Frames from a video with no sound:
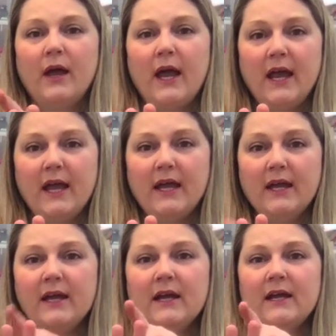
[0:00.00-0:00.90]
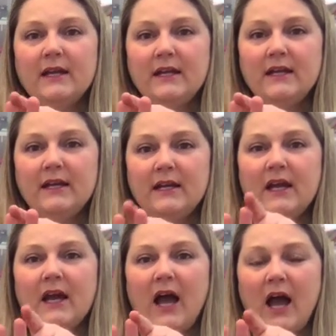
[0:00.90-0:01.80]
A, E,
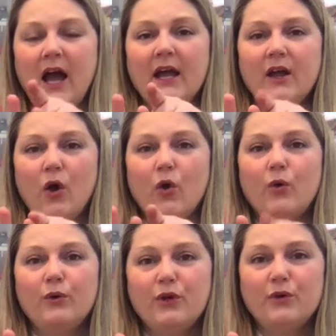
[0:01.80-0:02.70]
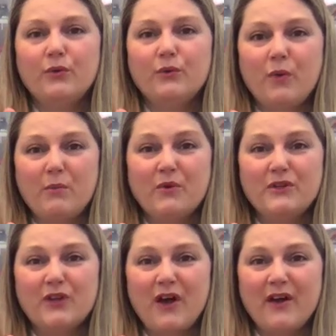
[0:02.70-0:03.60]
I, O, U. One more
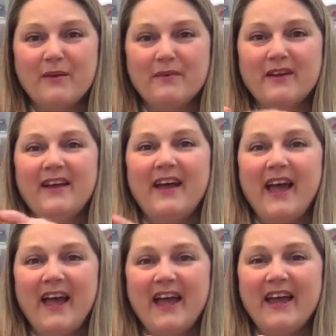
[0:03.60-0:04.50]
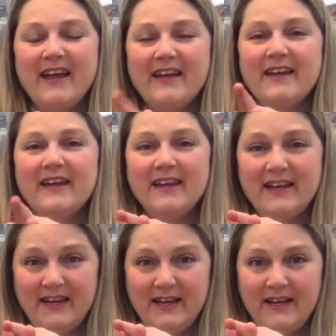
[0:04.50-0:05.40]
time. A,
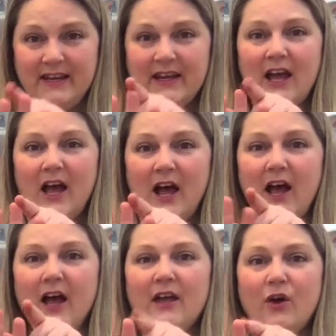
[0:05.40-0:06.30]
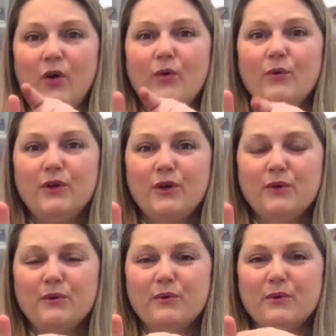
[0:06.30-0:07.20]
E, I, O,
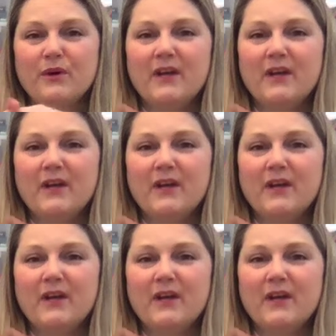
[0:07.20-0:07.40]
U.